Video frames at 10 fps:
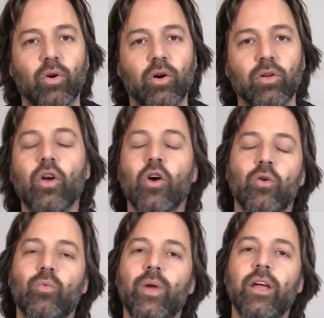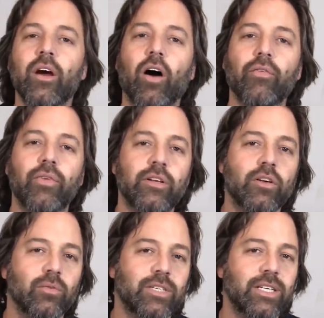world, we often
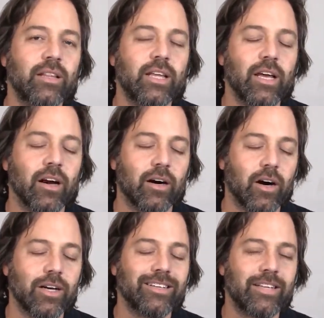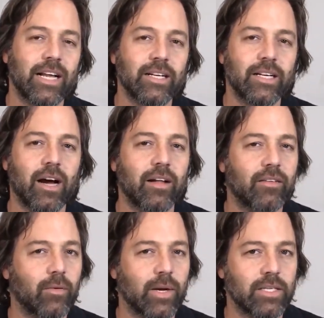don't see the unintended
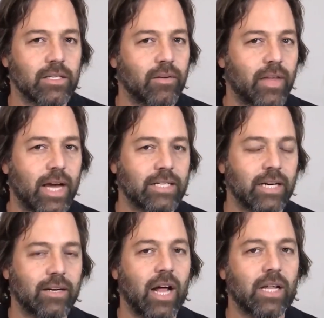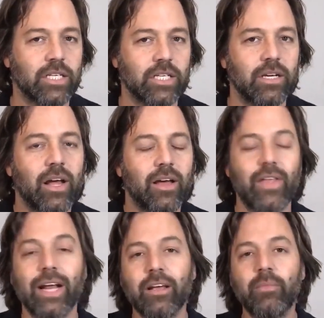consequences of that technology.
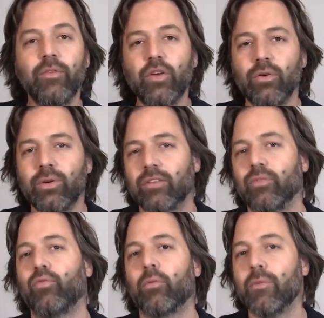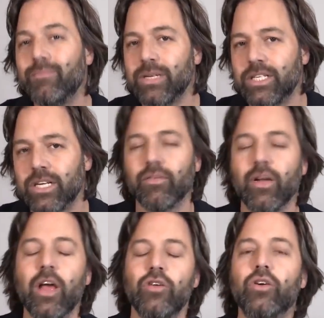And that can be viewed as a form of mischief.
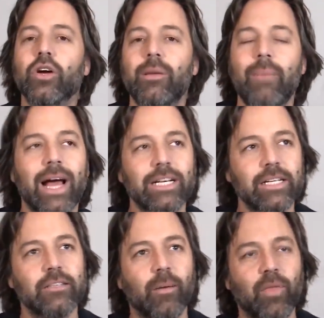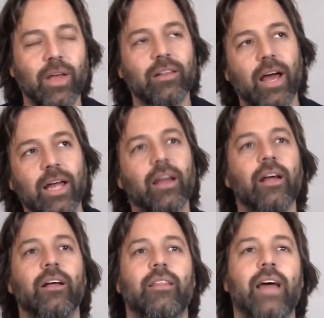You could imagine something like
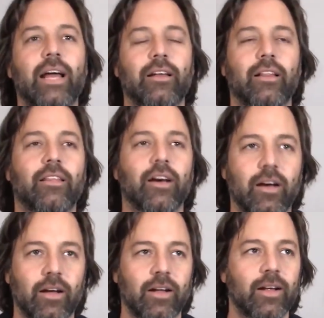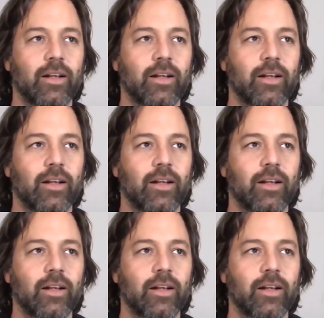that the